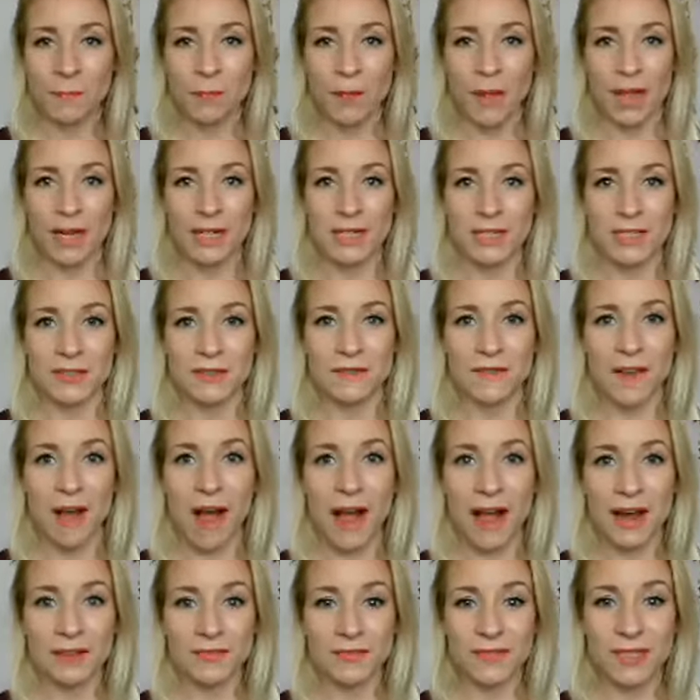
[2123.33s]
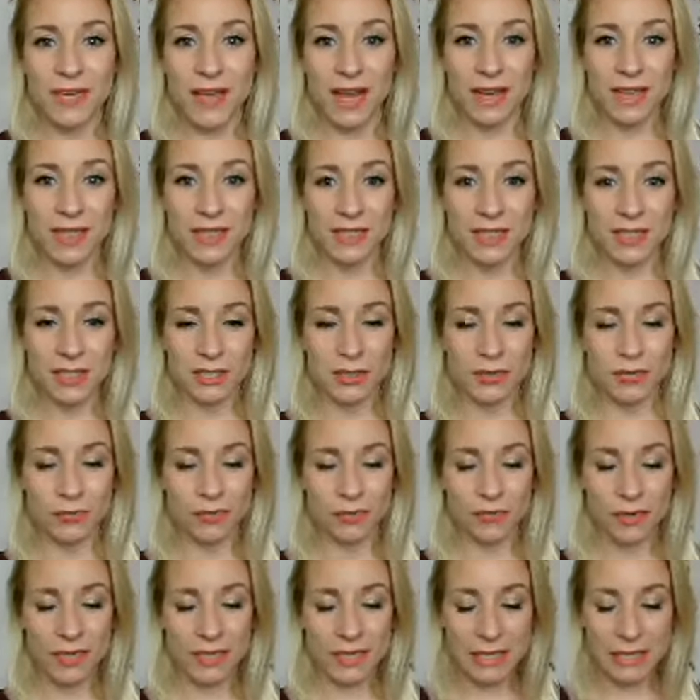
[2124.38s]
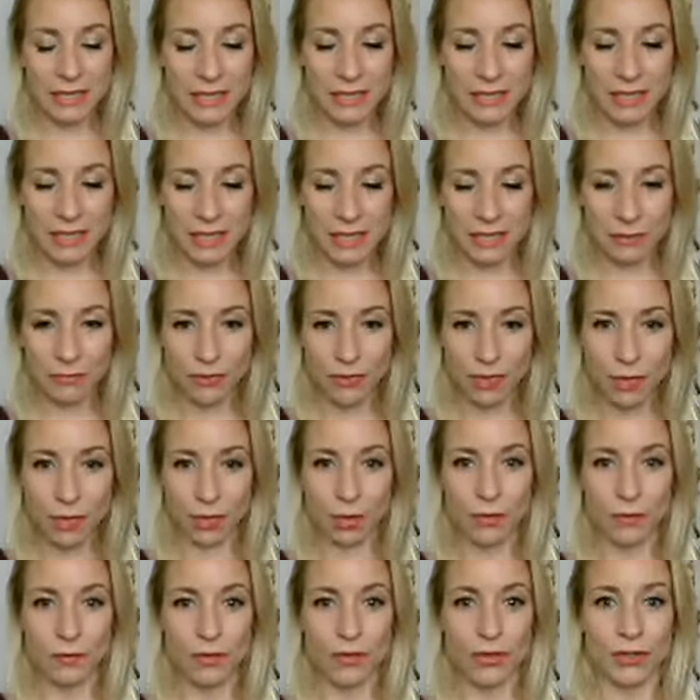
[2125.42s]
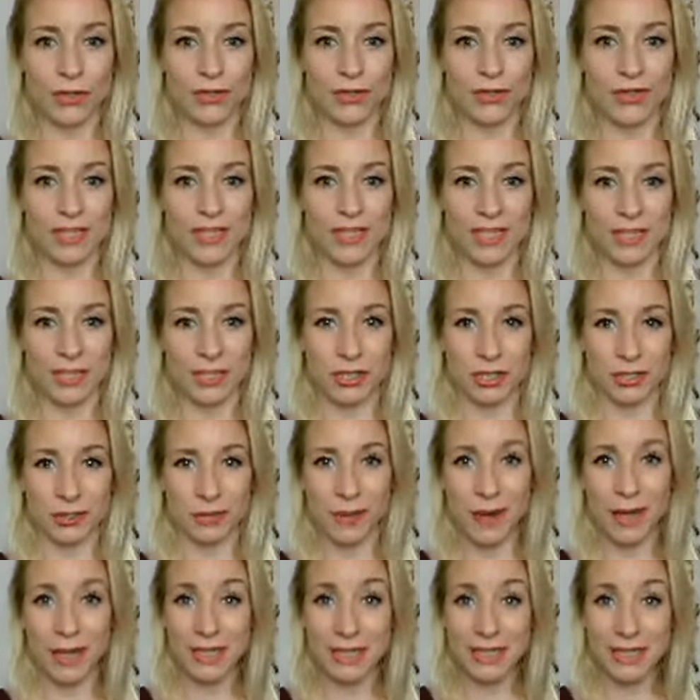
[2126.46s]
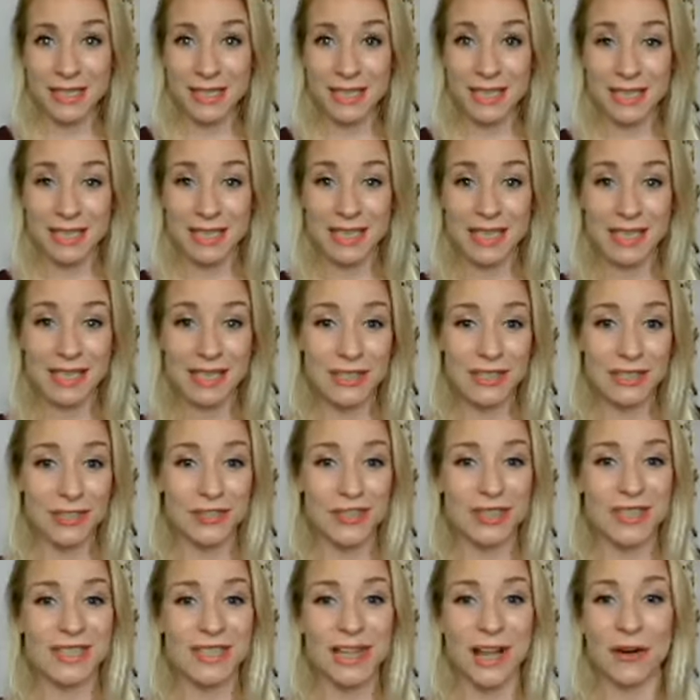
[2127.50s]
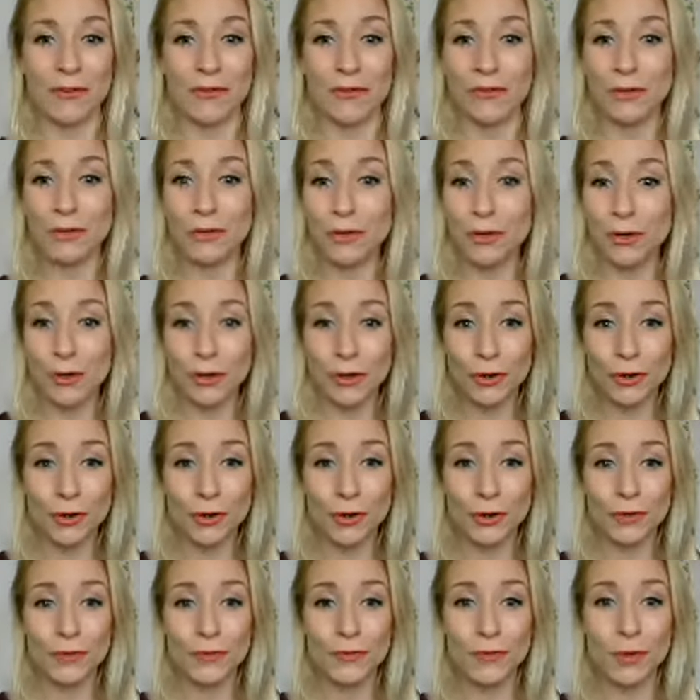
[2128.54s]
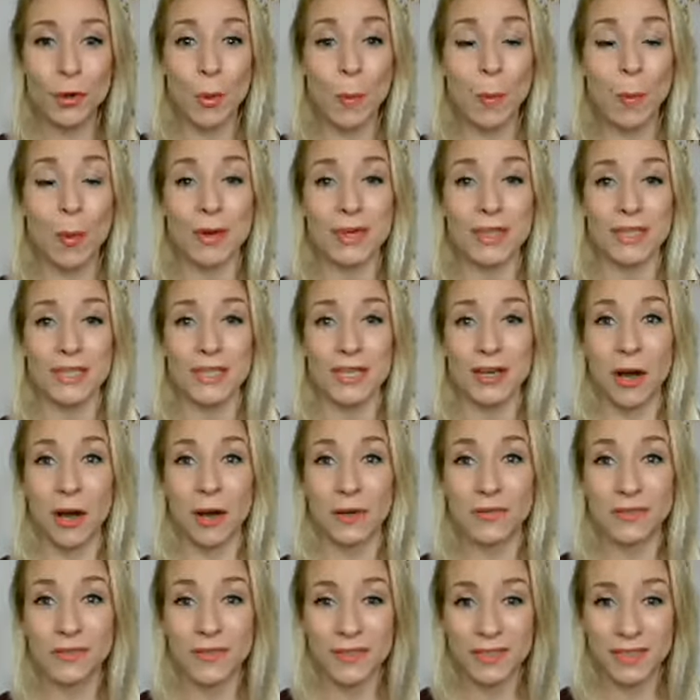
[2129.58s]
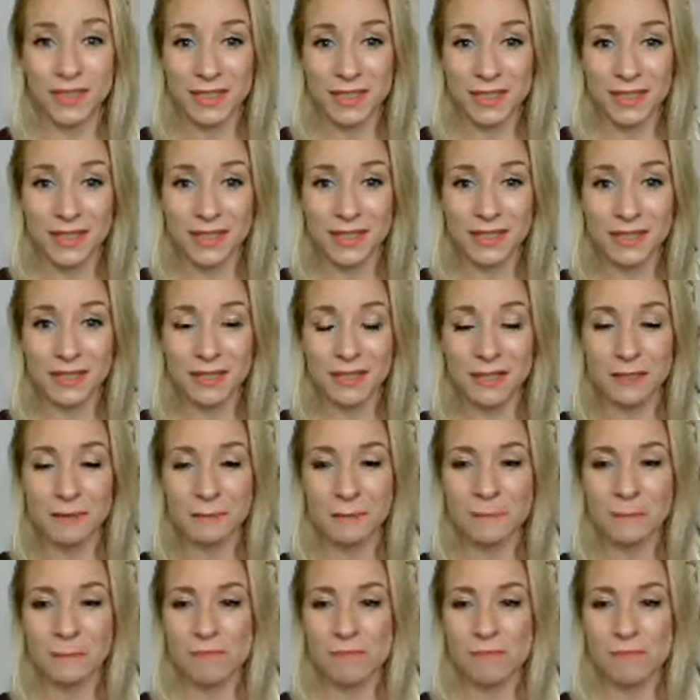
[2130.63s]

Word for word: and it's five days to really recover your sensuality, your self-love, your body confidence,